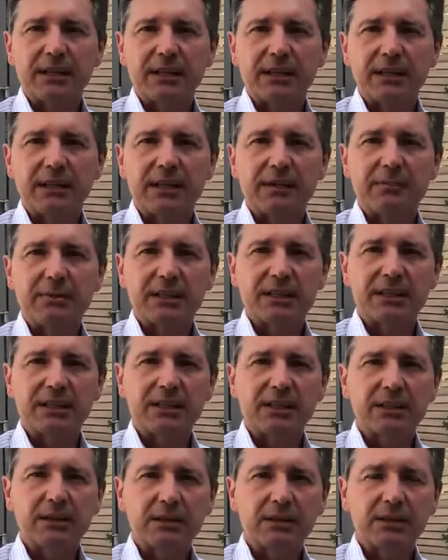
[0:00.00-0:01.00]
and I'm a
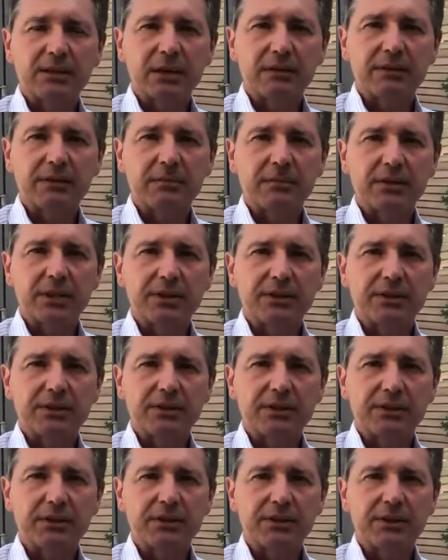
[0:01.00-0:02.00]
consultant
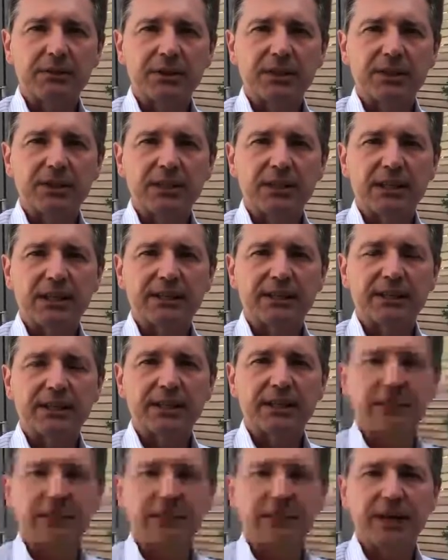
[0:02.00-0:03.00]
ophthalmologist specializing
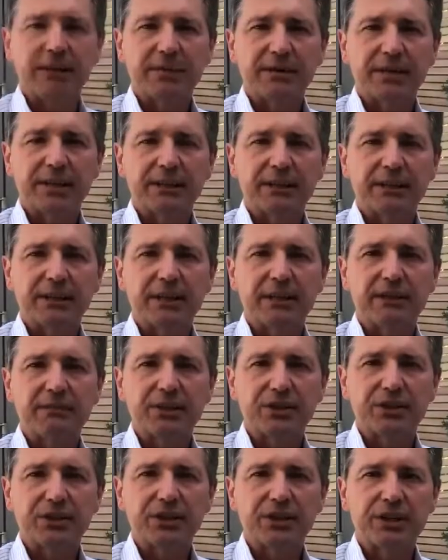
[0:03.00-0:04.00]
in cataract and
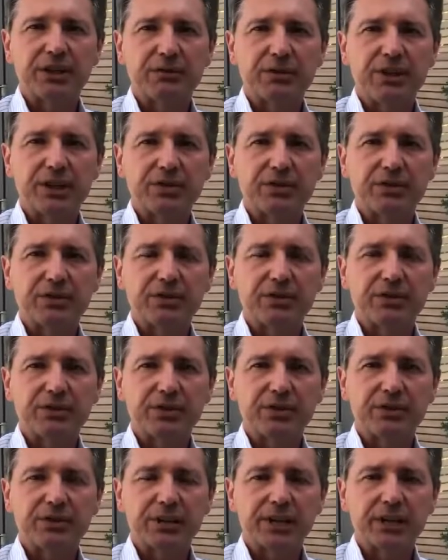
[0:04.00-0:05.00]
vision correction
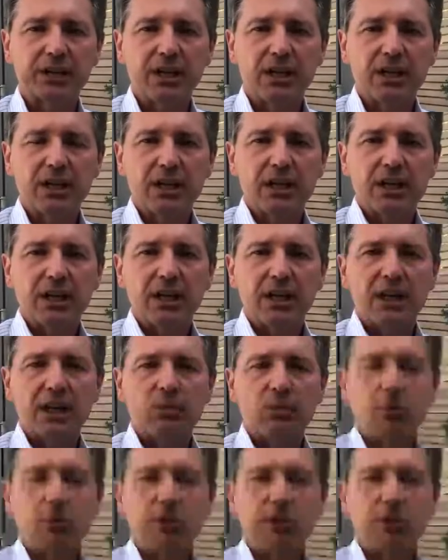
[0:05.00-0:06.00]
surgery. I
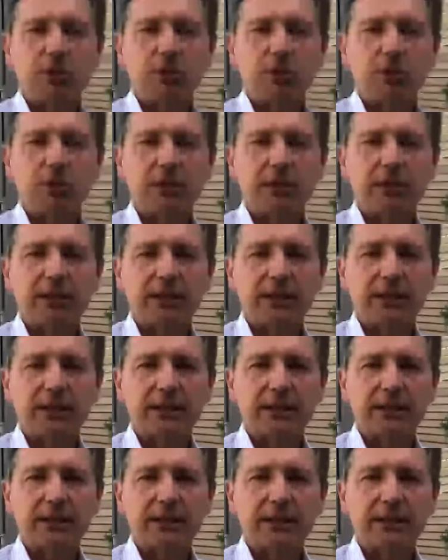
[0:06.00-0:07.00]
work at the Wellington Eye
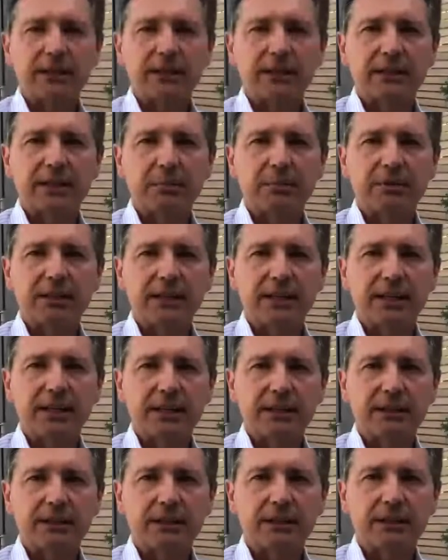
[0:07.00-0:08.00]
Clinic in Dublin,
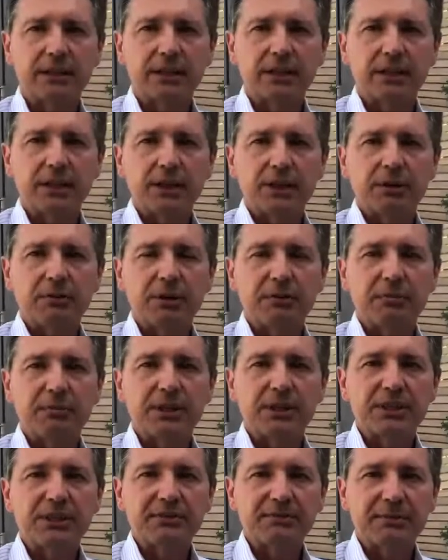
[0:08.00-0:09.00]
Ireland, where
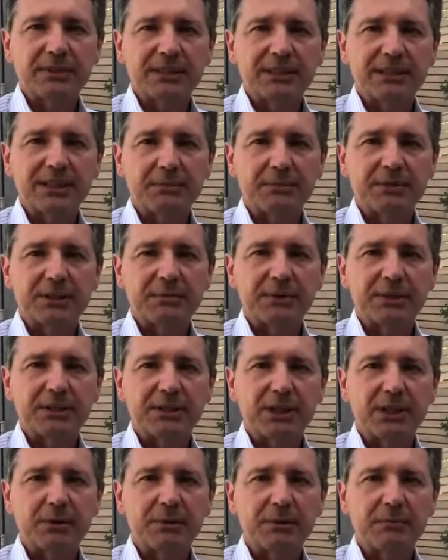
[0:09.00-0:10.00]
most of my time is spent
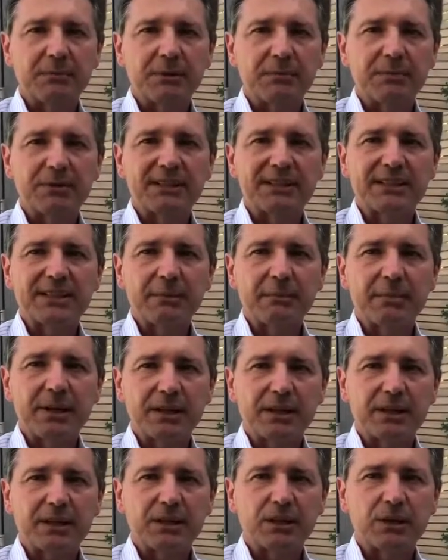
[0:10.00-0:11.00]
helping people see
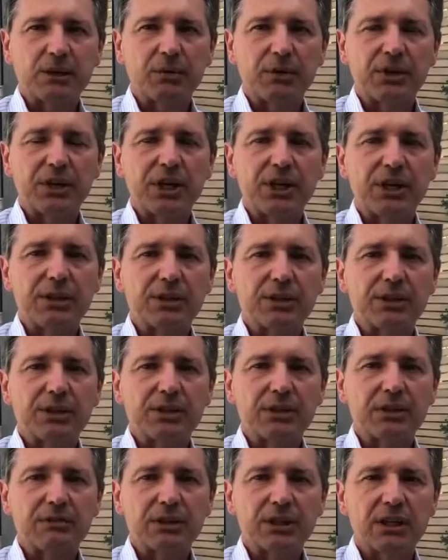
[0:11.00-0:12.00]
better without the
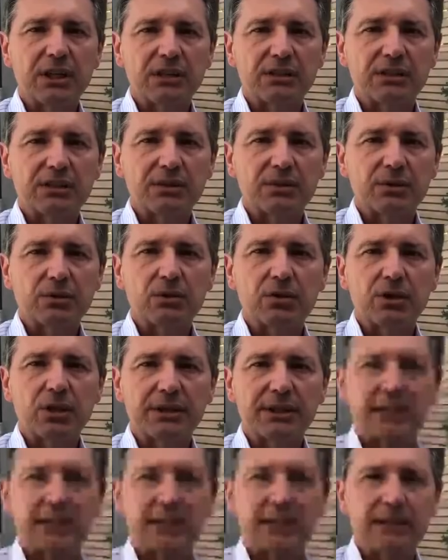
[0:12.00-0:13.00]
use of glasses or
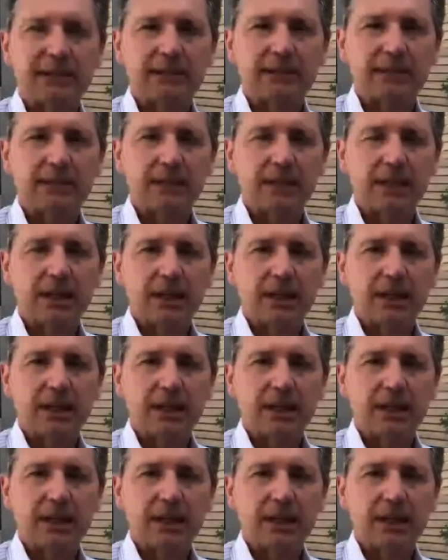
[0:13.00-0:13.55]
contact lenses.